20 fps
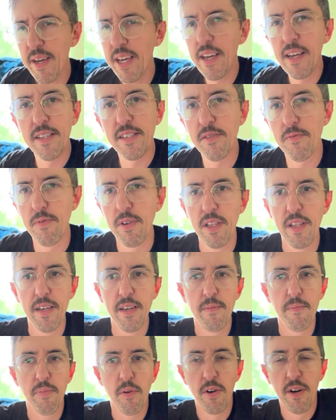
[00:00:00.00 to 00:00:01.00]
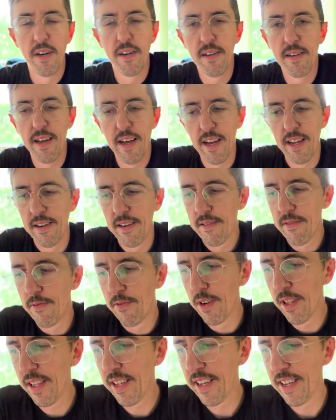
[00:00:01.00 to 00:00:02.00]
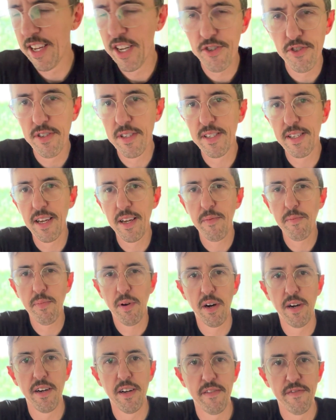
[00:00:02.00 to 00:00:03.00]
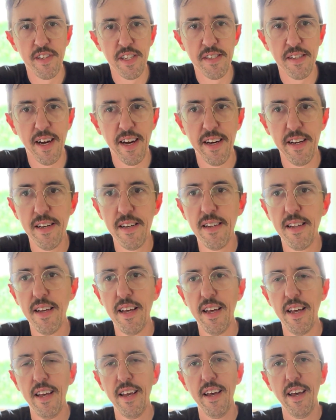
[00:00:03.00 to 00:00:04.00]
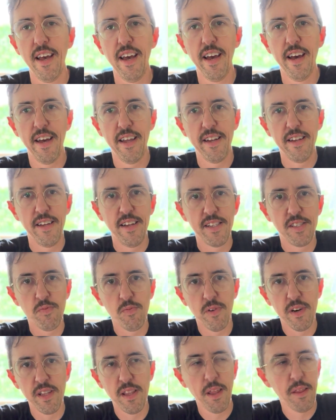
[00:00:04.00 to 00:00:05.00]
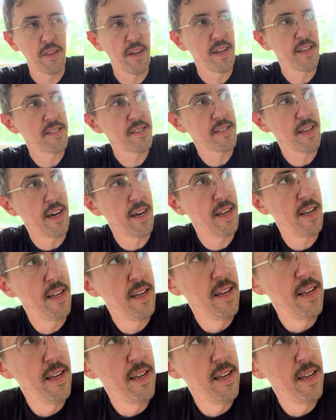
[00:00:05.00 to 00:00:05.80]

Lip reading: is a really important and really interesting part of design. And it's one of the things that,